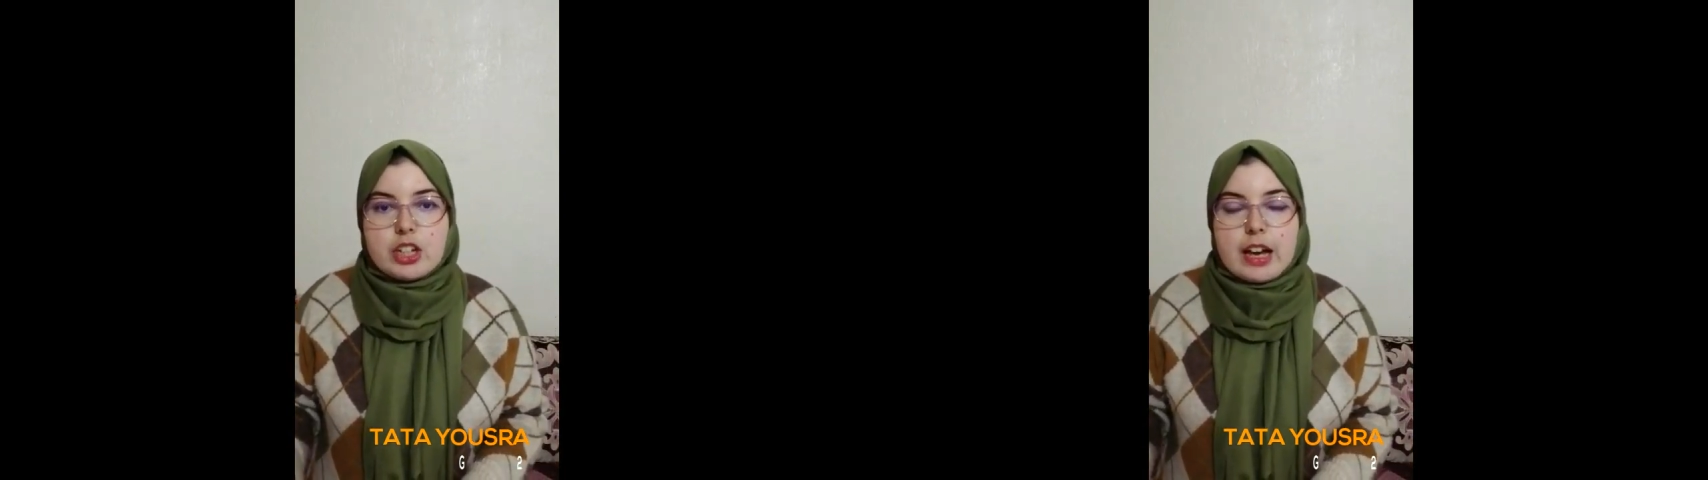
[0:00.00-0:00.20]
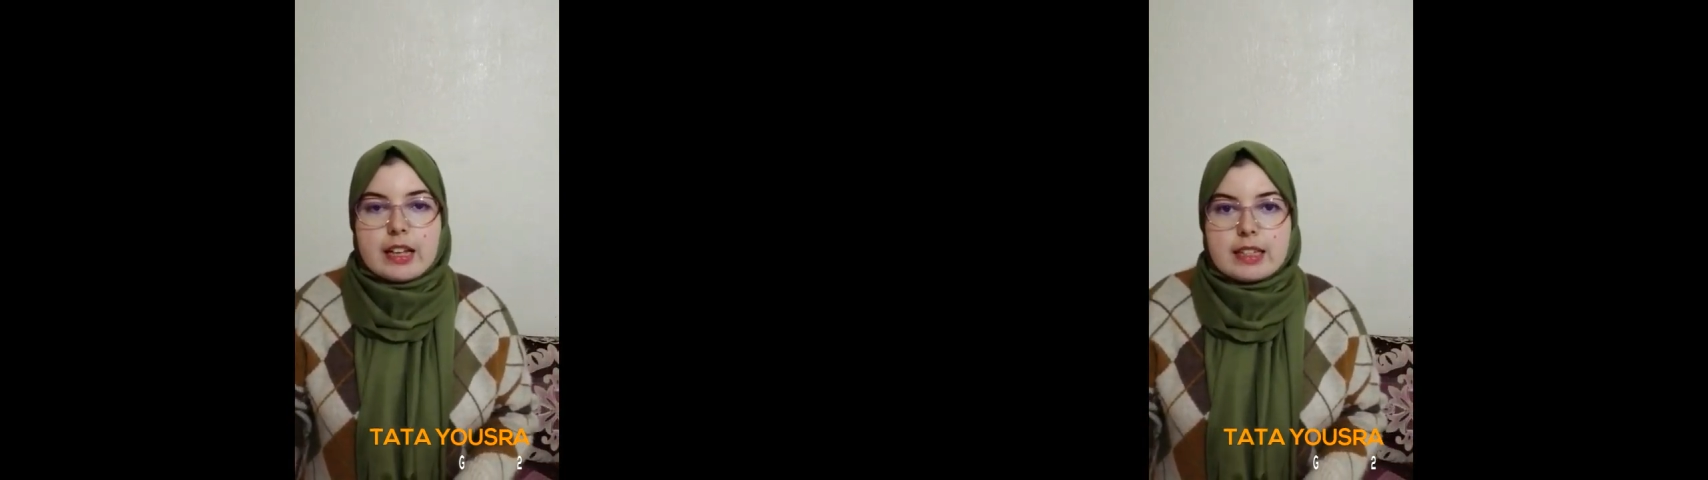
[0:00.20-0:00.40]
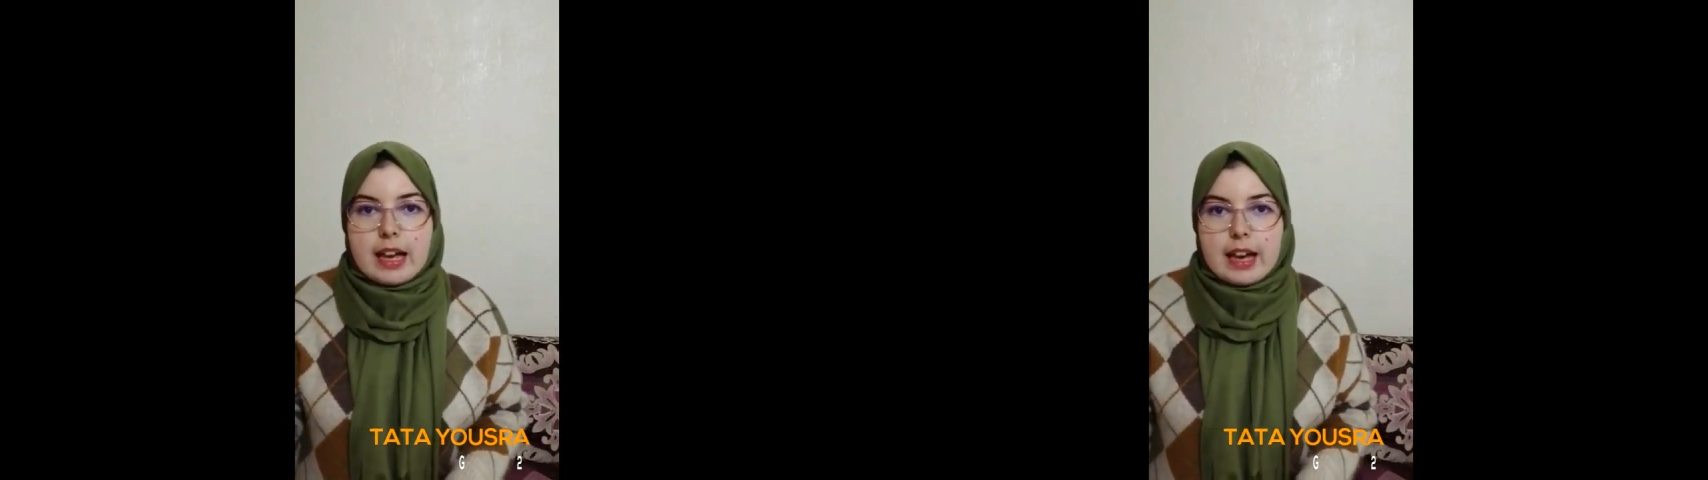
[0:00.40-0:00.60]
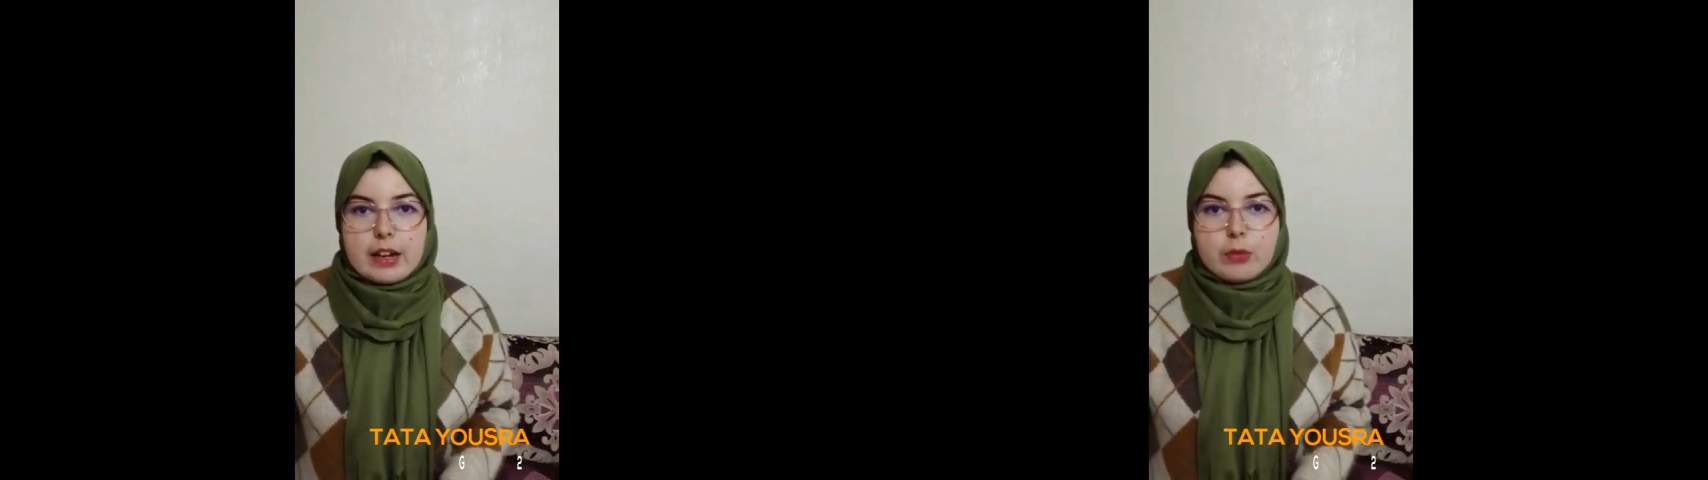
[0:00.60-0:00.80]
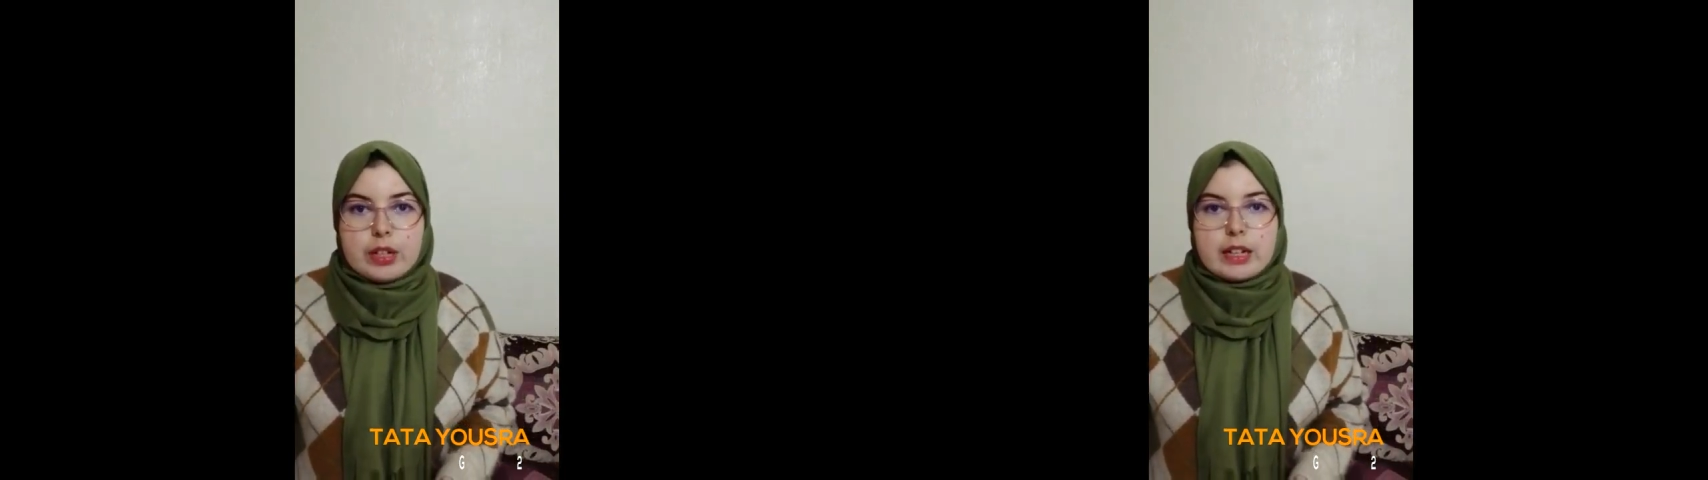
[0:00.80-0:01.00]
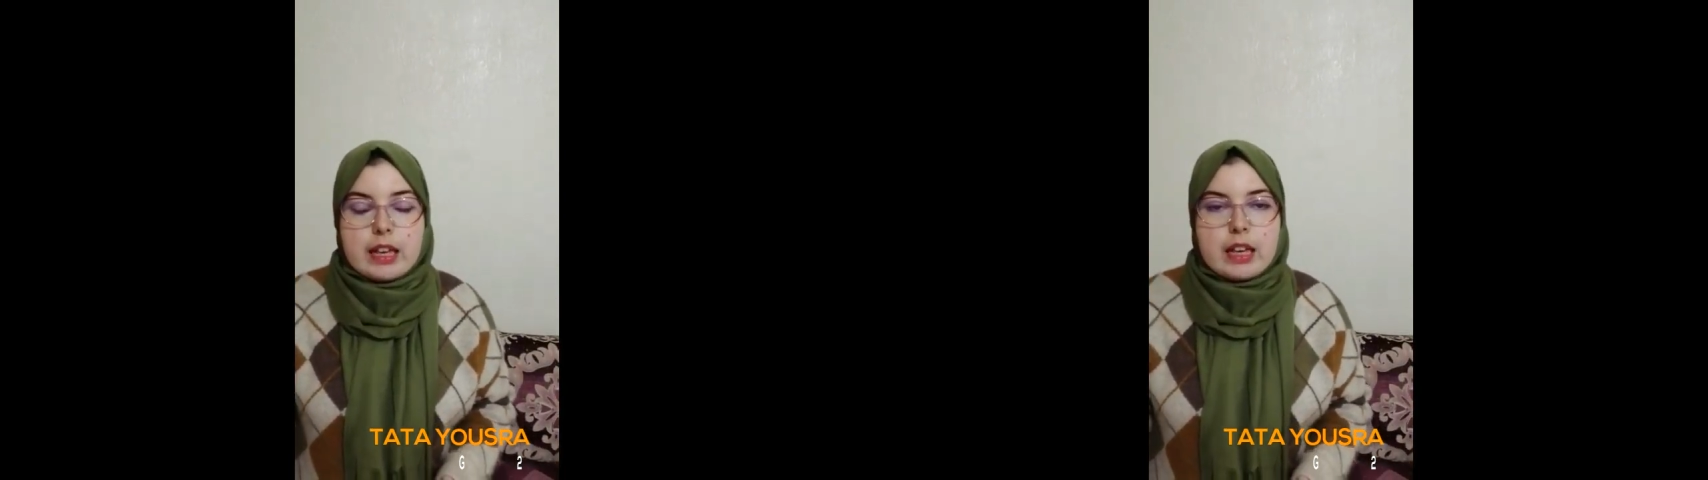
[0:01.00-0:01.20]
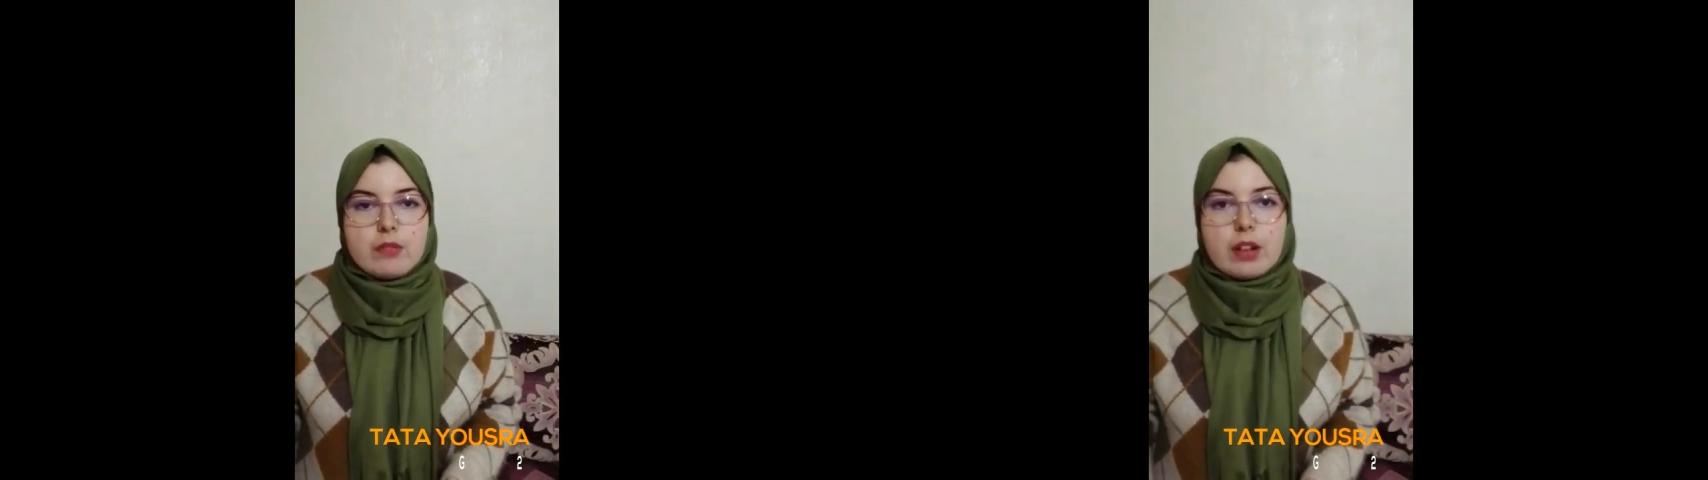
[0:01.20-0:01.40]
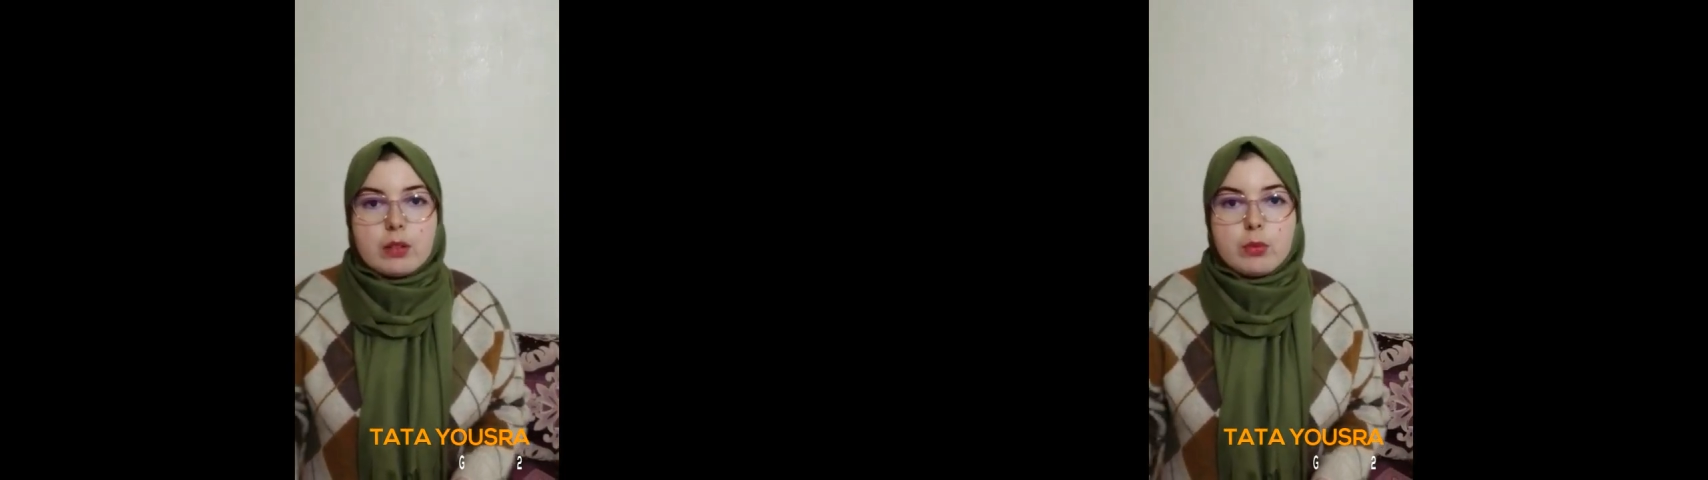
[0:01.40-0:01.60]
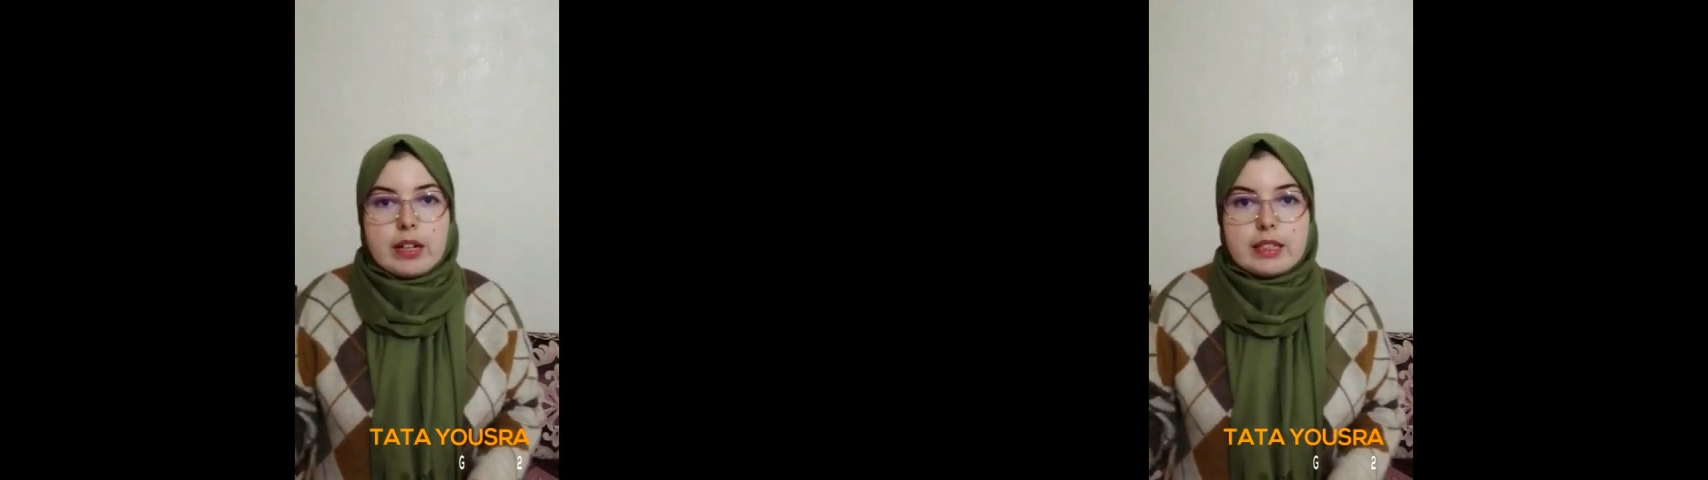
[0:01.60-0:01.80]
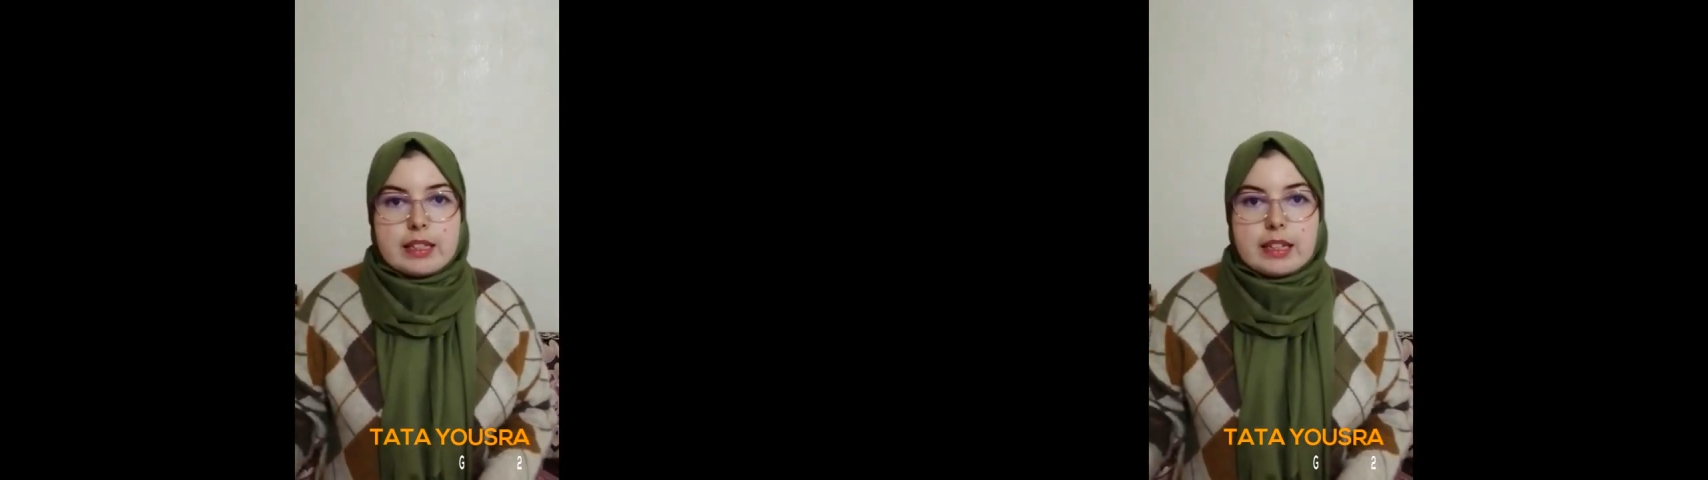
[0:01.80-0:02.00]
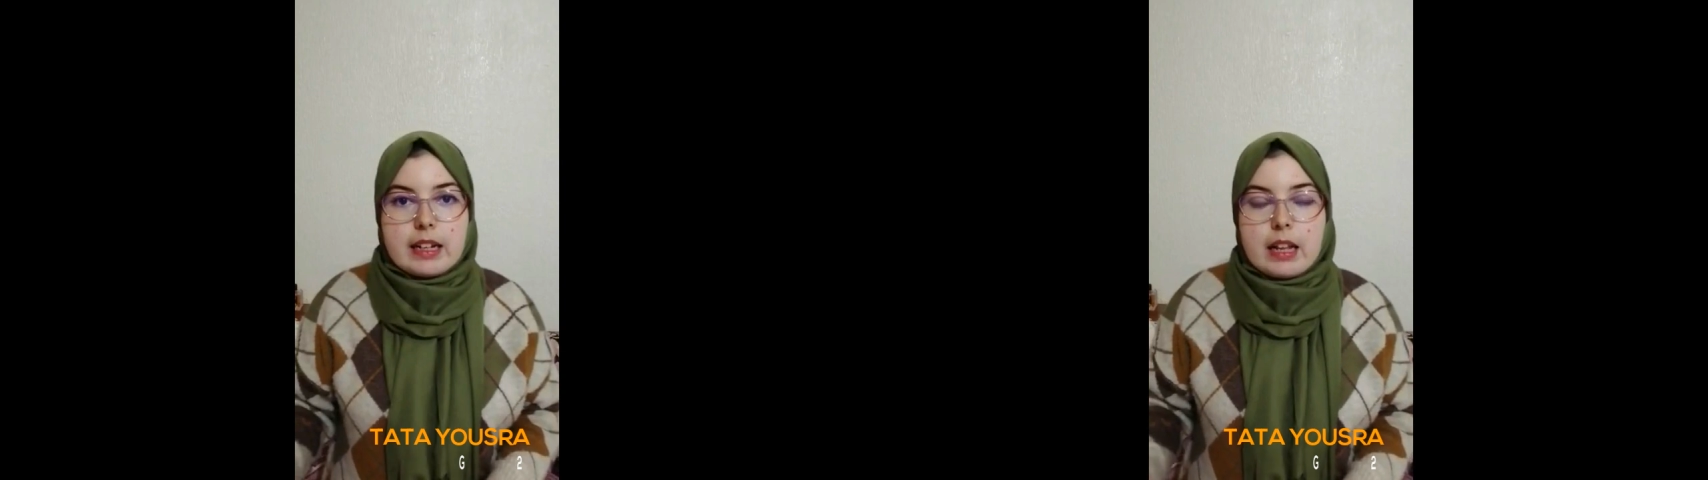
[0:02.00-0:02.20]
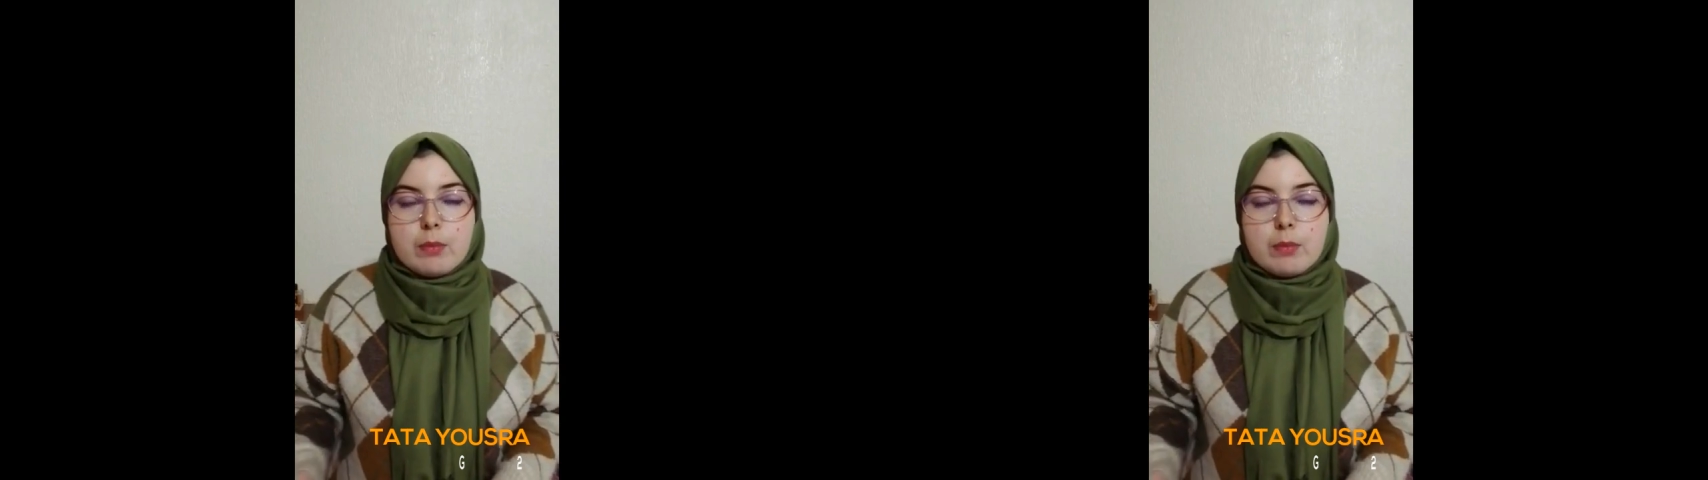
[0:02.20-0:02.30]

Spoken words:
as hiring, evaluating,